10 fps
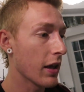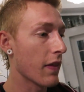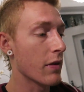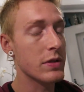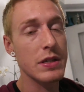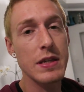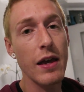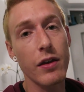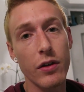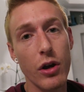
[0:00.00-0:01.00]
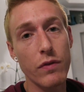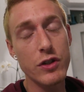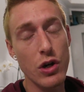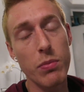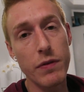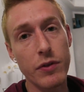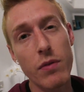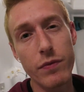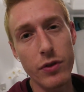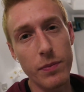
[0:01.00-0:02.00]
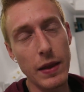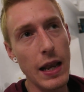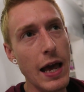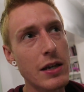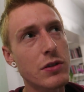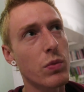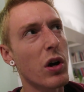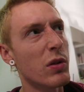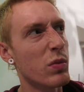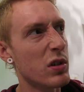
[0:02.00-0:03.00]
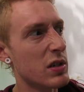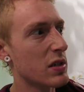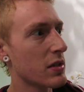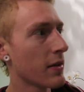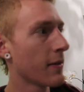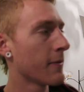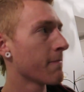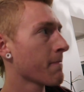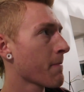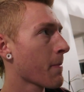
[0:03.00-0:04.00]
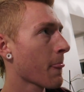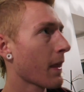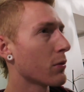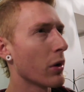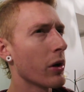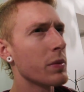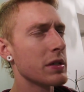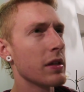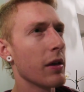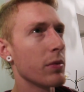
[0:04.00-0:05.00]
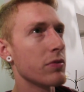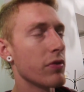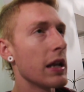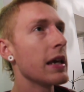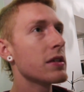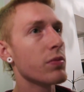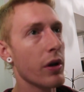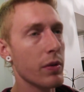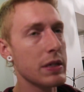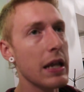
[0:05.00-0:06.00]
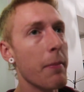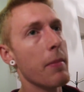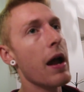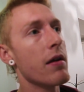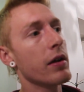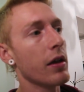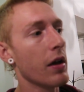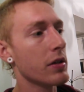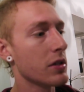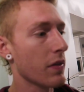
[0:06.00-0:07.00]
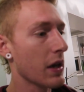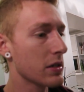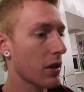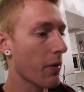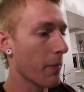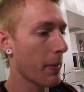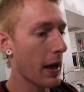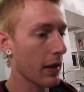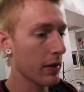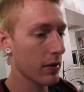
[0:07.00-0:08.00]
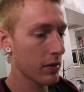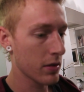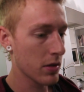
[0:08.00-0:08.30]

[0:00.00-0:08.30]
yeah, that was the second kind of job I've done for them. The last one was when I was it was released when I was in America, so that's going back.